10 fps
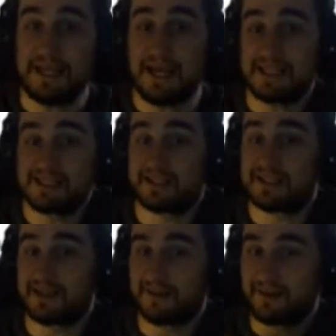has
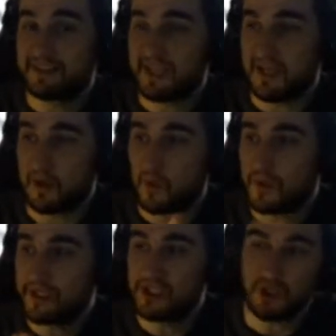a
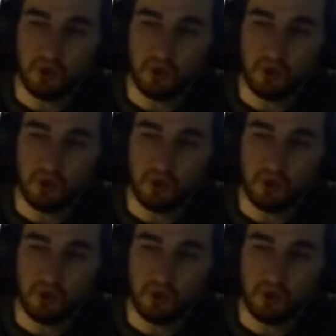yellowish,